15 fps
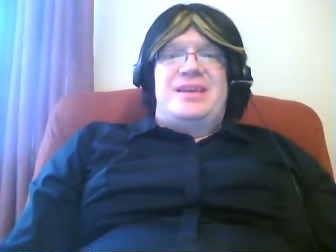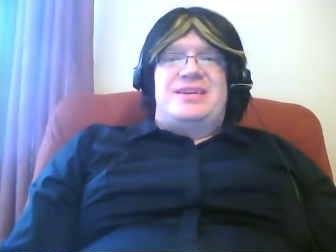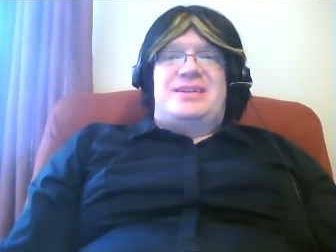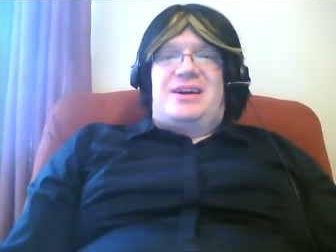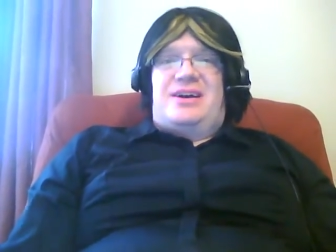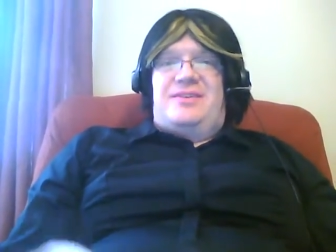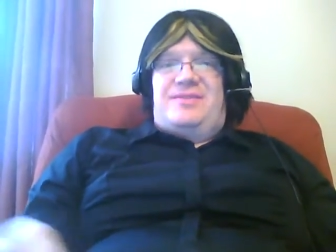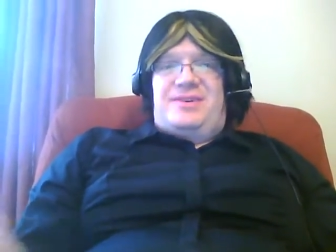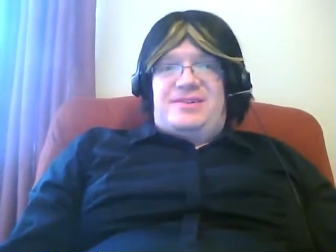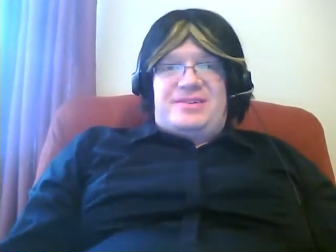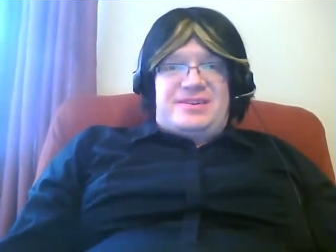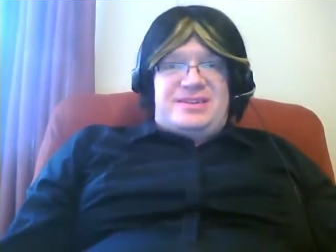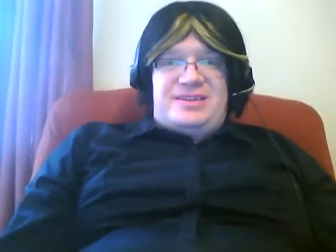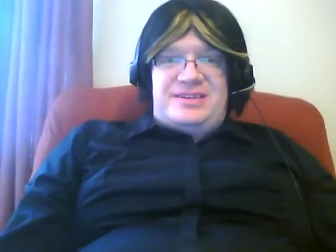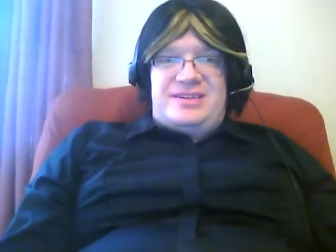Sorry,
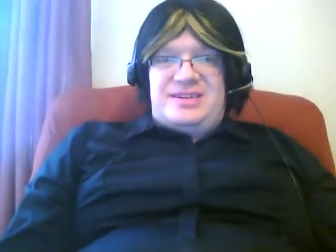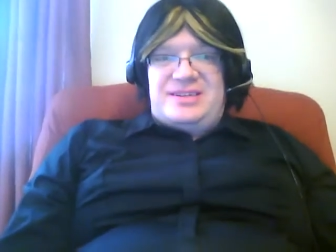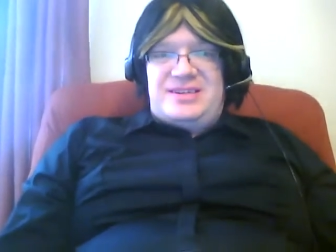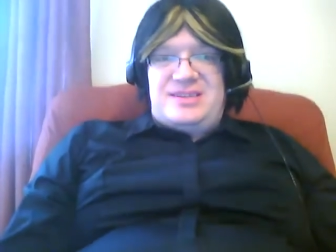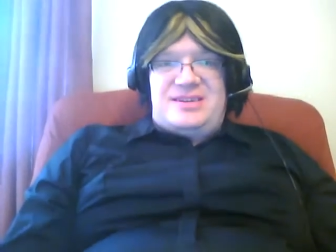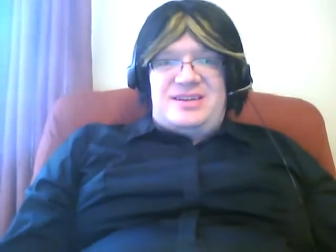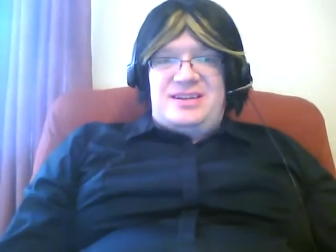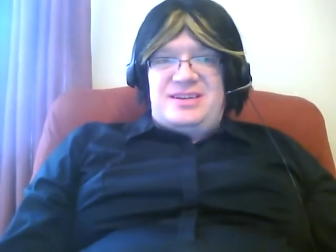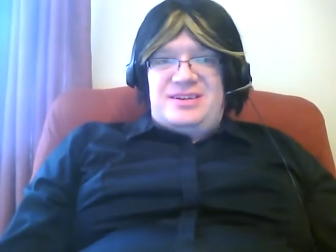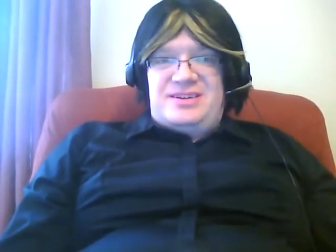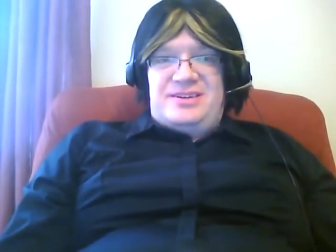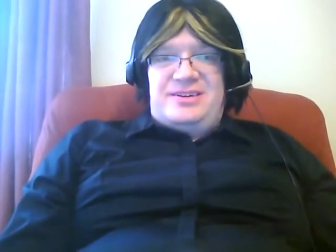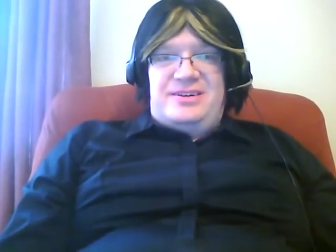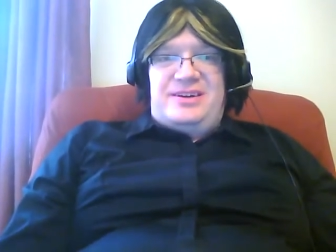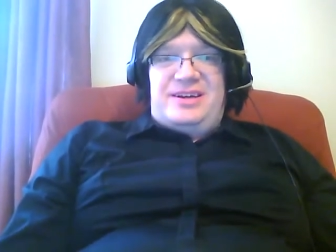folks, this is as good as
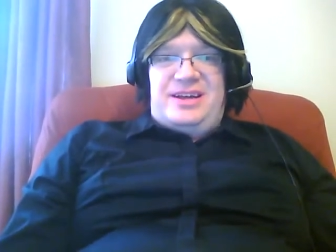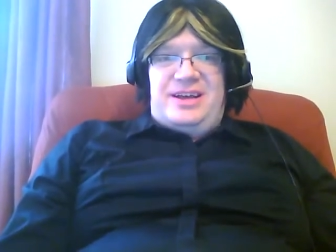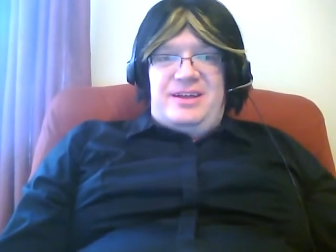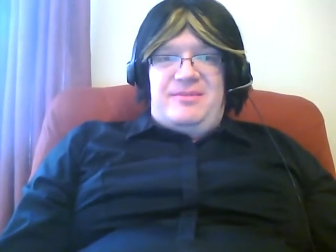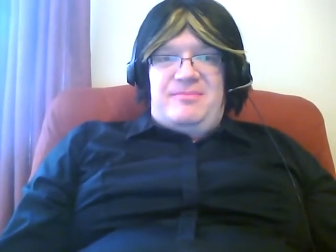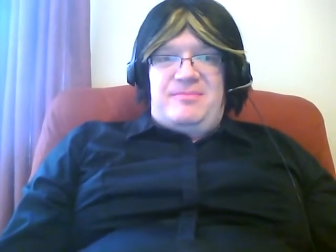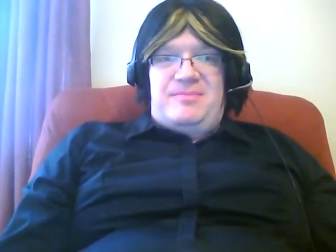you're going to get.